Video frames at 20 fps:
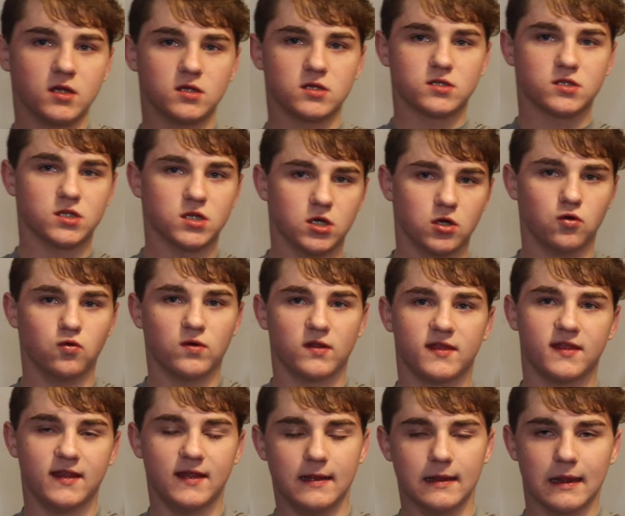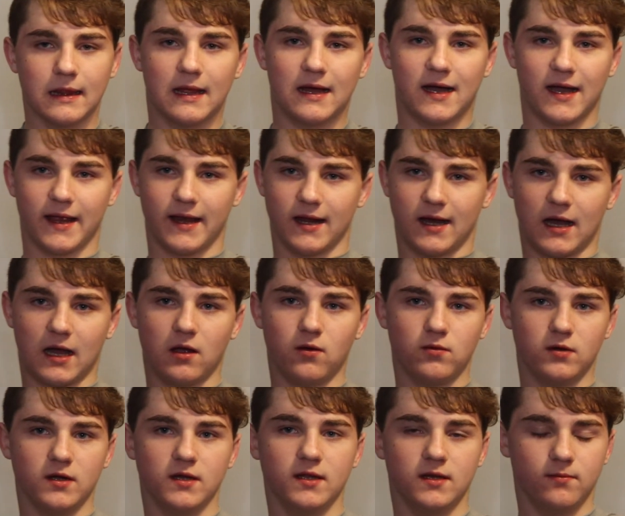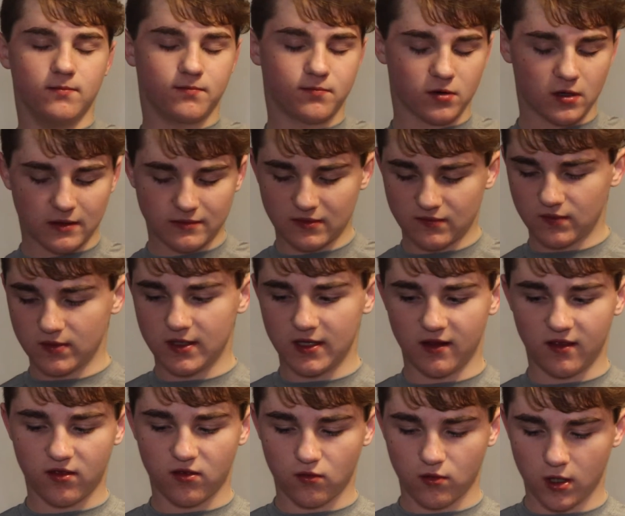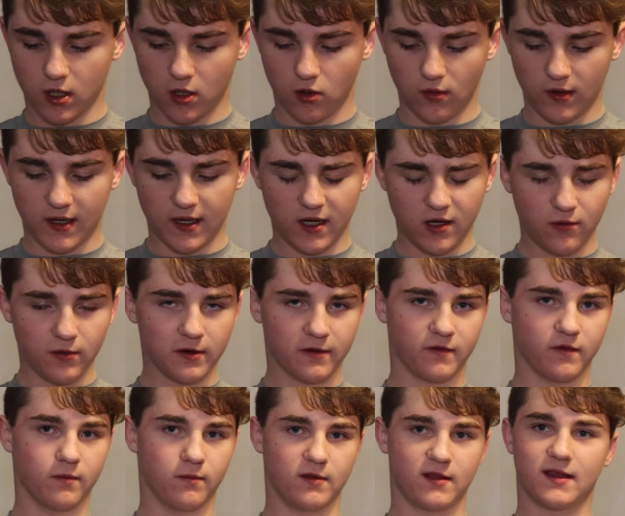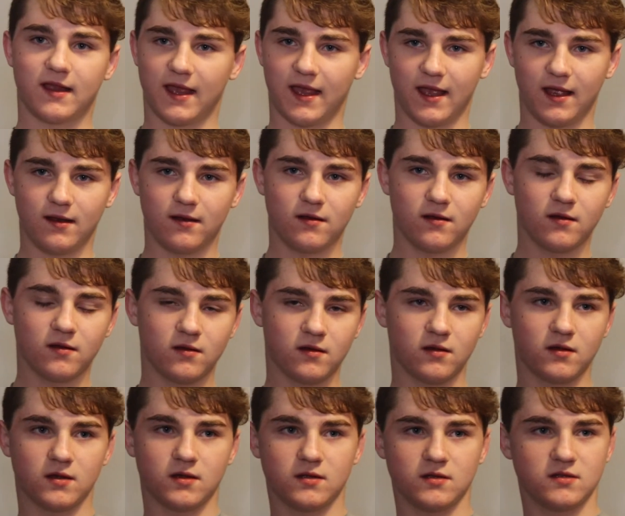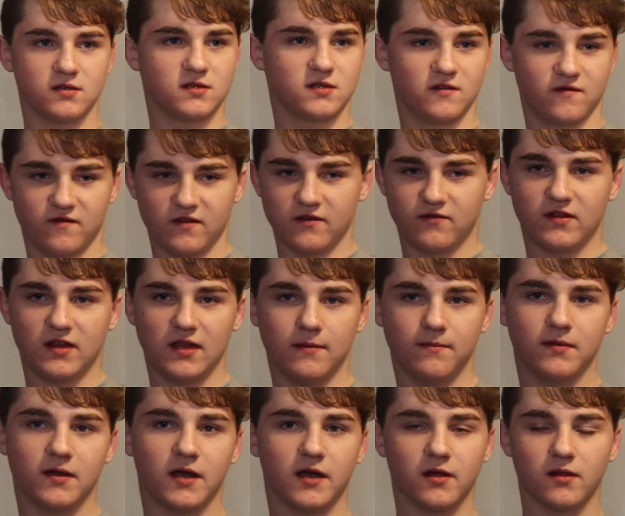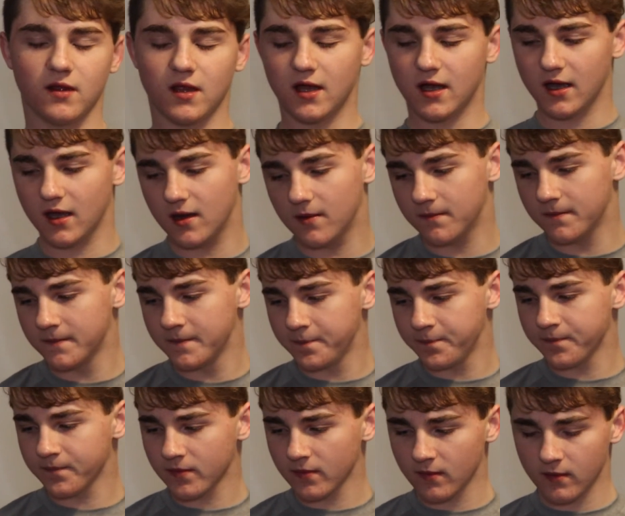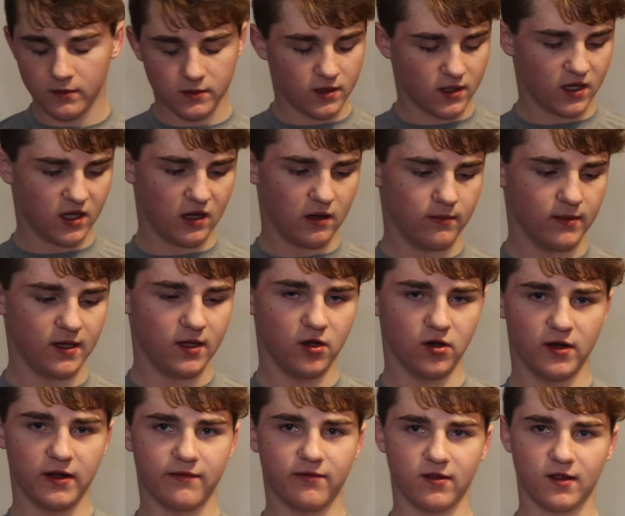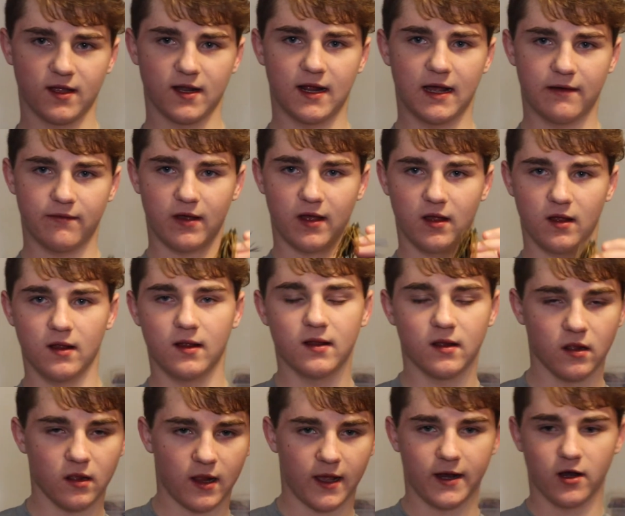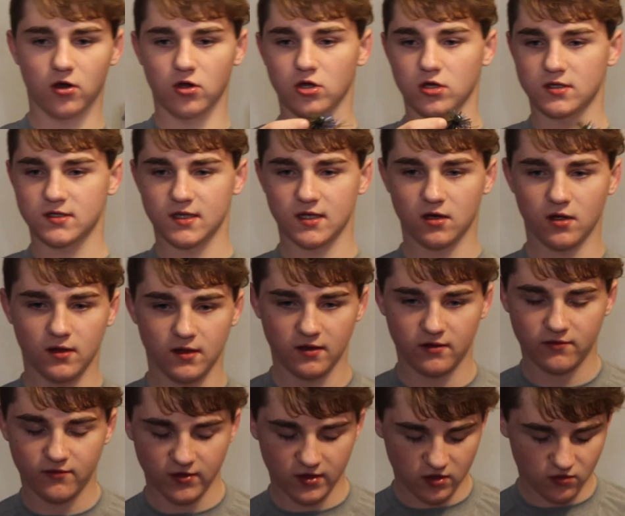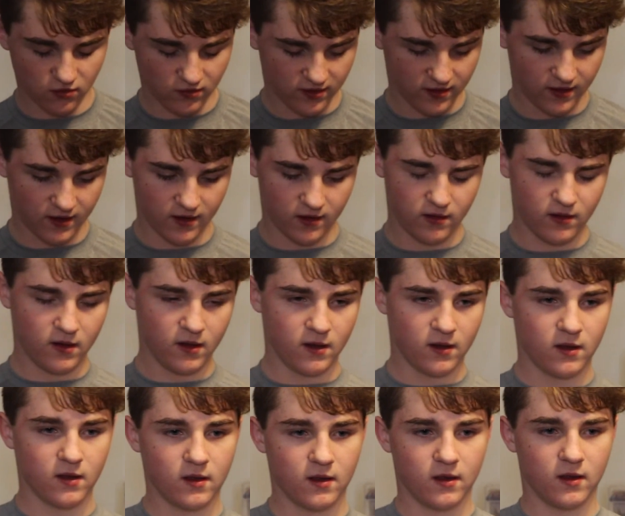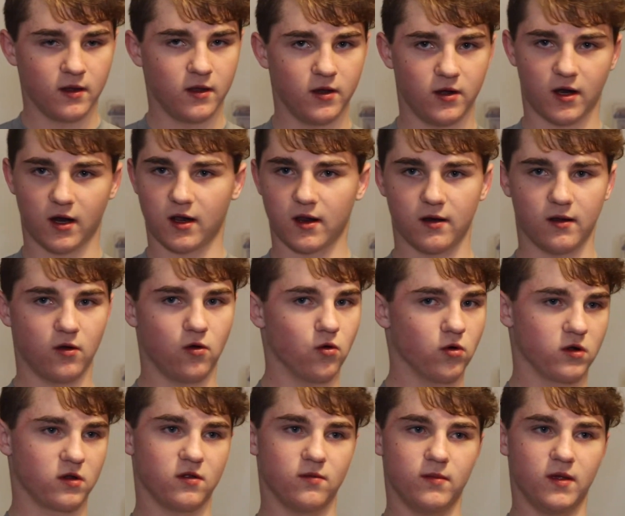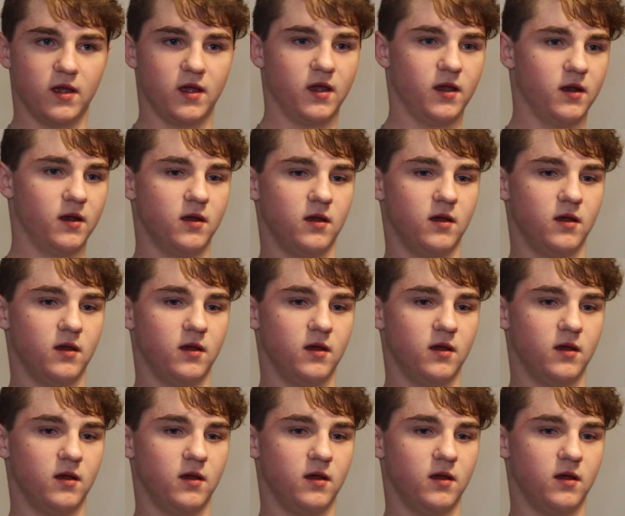so with the line, I would probably throw anywhere from 10 to 15 pound line. Um, you're definitely gonna have a lighter hook set on these fish with it. You're not gonna horse them in.